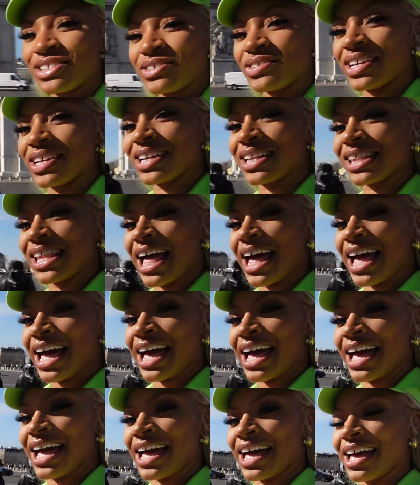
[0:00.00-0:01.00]
3
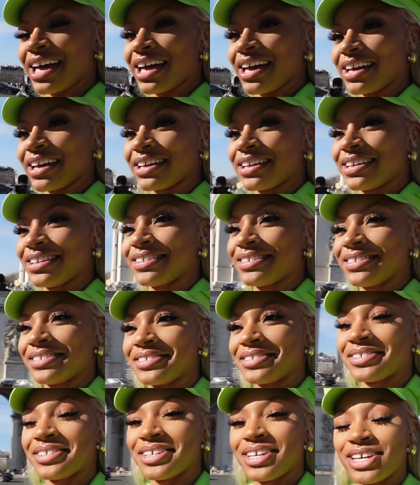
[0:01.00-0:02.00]
o'clock.
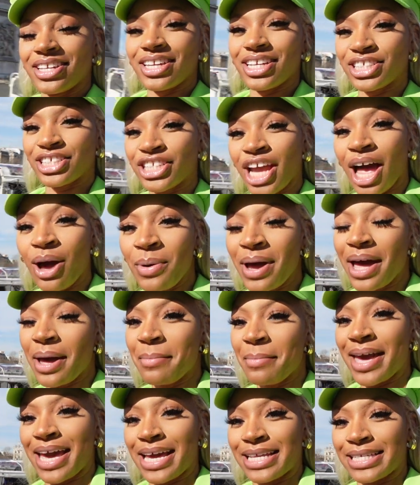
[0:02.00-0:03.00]
The show was
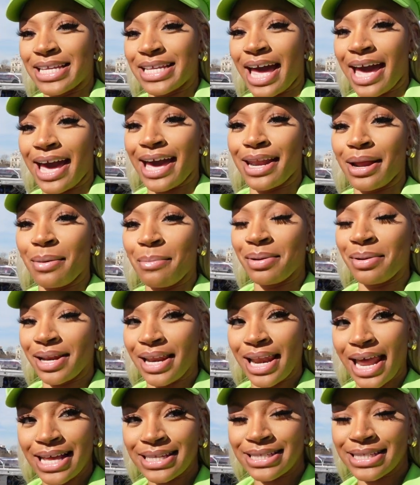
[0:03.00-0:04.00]
amazing. I had a
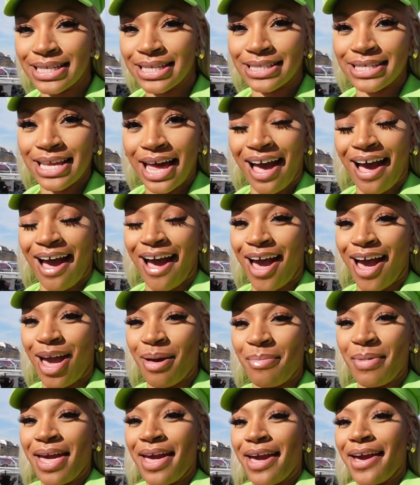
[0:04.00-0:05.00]
blessed
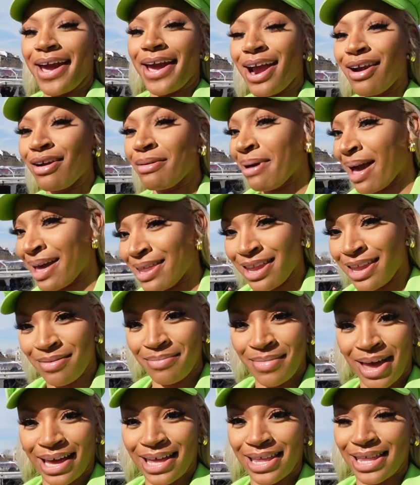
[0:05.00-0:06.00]
time. Everybody loved
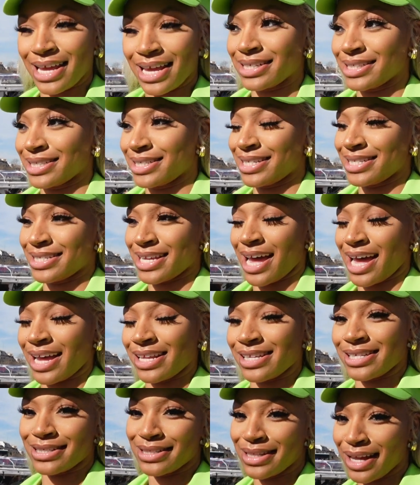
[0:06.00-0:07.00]
my collection of
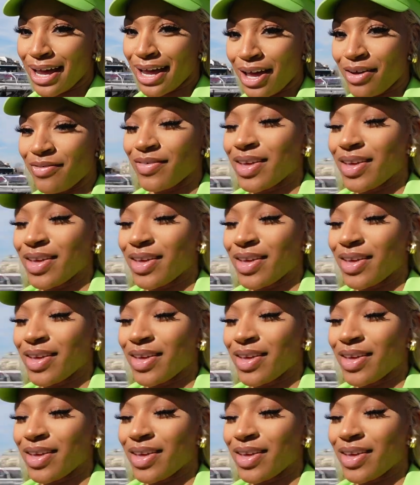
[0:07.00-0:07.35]
designs and stuff.